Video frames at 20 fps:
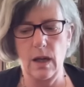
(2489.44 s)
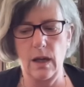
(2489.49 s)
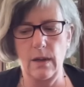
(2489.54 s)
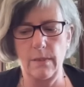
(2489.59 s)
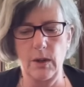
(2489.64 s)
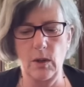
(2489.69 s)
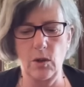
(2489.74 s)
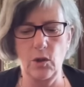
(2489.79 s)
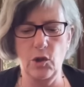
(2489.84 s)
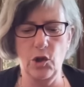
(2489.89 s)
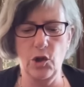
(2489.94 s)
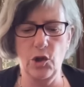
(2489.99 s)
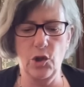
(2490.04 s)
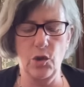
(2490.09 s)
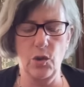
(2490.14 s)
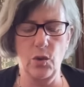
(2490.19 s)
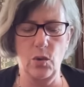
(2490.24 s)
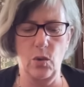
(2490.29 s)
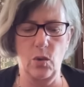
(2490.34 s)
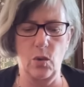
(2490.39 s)
I'm not
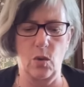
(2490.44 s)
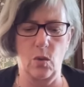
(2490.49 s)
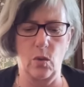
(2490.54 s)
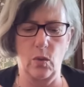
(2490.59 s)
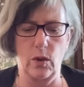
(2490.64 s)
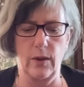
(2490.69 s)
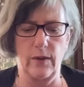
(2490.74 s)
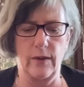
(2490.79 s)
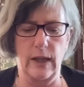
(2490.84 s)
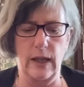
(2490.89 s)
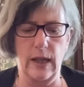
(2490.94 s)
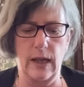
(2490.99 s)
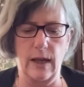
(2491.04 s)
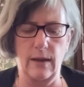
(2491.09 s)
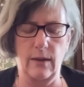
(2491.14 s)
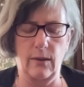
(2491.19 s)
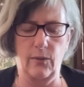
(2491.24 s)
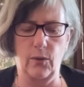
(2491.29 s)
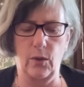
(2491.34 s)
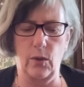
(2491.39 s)
sure. Does he
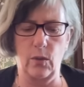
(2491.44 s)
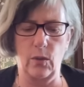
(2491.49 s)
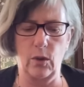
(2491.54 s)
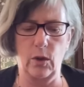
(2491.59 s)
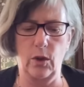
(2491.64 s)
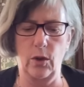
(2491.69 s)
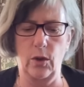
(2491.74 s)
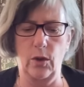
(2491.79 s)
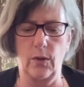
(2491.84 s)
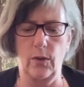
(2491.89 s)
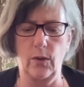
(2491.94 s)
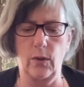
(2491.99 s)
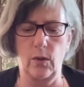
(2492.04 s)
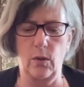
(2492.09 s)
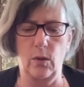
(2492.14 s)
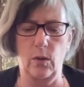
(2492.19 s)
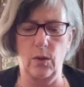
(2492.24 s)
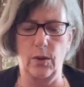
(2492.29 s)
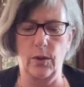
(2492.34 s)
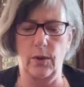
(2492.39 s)
ask for a
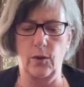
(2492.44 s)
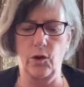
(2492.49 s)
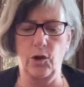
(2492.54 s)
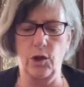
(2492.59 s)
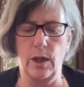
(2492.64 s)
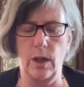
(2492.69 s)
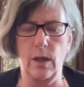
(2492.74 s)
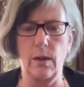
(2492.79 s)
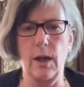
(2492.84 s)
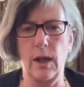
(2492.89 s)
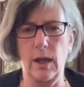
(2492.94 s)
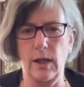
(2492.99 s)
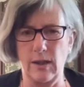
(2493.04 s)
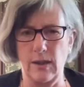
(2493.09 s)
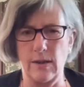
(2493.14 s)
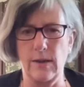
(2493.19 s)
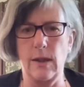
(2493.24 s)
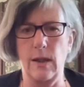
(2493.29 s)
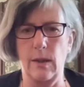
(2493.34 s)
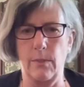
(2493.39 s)
recusal, or does
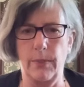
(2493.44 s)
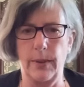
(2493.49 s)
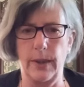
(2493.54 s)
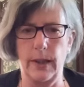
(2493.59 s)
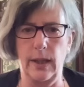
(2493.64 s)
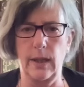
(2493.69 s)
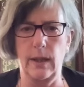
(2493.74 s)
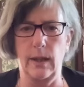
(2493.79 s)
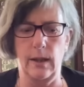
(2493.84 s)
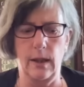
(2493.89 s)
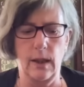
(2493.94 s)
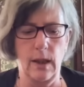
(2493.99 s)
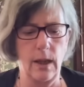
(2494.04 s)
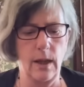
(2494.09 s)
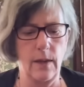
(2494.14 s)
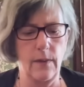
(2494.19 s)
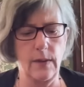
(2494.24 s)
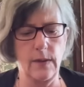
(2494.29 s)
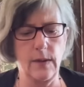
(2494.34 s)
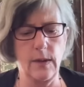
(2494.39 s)
he appeal it?
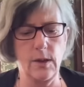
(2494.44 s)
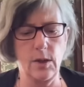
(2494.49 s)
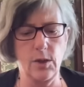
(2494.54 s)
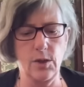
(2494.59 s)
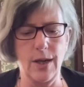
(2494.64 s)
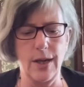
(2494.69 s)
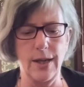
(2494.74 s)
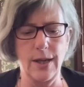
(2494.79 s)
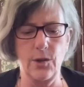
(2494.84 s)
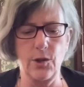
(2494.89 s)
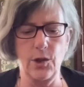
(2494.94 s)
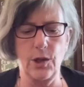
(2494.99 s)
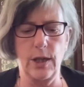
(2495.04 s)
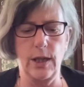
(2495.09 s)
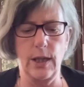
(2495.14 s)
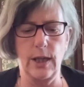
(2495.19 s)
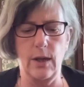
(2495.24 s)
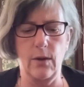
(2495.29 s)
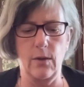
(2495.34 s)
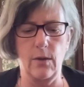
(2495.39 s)
There's a strategy
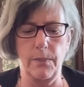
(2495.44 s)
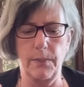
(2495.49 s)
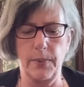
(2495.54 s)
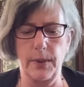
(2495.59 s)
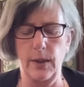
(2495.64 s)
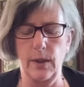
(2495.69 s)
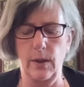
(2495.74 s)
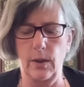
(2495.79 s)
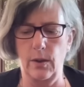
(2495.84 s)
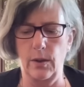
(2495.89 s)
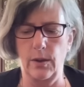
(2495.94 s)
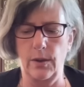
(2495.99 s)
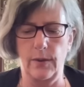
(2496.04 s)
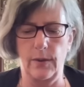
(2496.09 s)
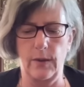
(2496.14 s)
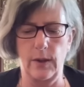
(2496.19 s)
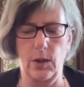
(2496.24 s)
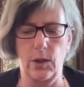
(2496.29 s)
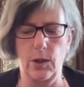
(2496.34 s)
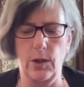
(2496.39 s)
here, appeal her
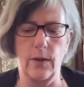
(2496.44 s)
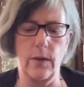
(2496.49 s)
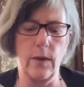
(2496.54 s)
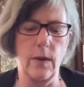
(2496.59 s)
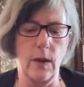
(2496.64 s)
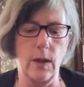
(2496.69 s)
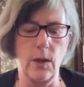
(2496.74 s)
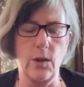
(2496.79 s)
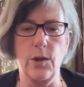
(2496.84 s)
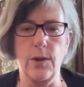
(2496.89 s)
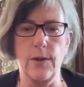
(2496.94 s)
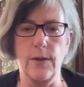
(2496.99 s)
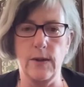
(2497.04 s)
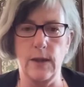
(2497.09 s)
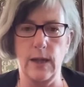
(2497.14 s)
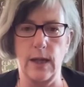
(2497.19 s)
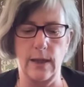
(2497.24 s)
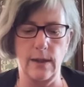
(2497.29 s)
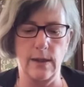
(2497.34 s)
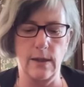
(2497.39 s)
decisions and then she
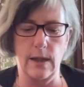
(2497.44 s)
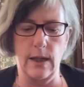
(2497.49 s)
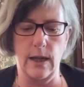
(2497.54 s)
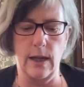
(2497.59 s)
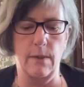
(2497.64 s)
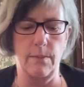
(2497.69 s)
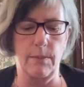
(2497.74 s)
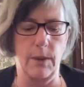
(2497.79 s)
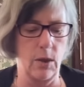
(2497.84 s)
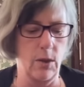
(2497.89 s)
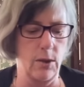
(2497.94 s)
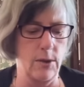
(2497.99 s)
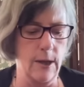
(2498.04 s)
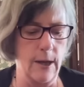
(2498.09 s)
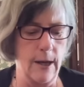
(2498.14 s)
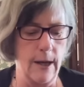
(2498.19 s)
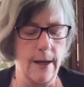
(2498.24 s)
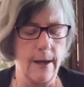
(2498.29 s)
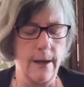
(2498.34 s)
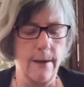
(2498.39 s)
stands down,
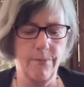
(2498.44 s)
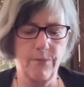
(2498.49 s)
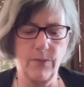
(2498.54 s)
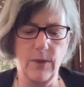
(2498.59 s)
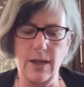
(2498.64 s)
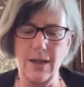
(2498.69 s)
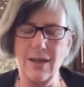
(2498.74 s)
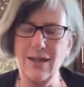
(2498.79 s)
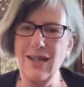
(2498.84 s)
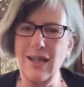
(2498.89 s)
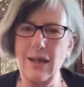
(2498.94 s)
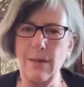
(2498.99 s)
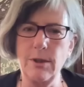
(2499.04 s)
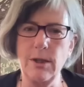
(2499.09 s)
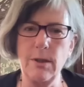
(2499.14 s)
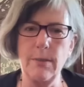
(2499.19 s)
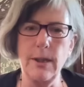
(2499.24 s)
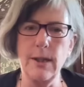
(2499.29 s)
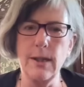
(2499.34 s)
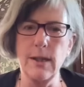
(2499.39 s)
because there
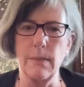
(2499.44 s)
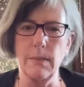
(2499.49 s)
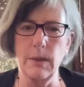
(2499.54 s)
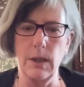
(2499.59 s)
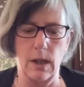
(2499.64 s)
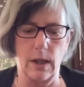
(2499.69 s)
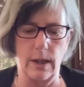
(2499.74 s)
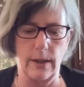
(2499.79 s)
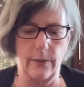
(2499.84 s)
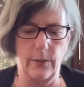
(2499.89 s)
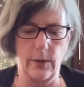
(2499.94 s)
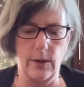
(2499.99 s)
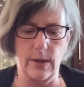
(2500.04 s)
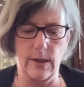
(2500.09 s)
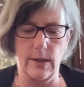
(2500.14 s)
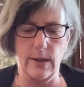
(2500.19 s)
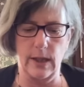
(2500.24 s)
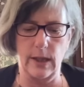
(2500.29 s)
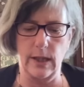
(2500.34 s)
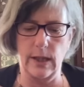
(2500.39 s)
seems to be some kind of
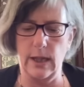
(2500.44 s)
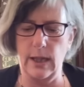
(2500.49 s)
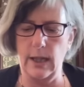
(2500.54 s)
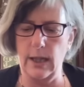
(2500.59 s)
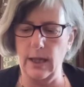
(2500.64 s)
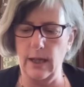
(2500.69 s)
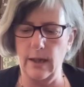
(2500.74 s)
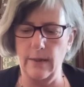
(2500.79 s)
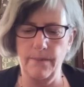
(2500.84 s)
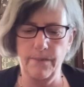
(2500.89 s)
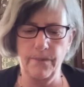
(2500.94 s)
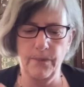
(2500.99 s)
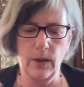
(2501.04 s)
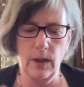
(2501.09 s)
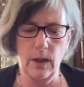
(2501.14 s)
deceit here.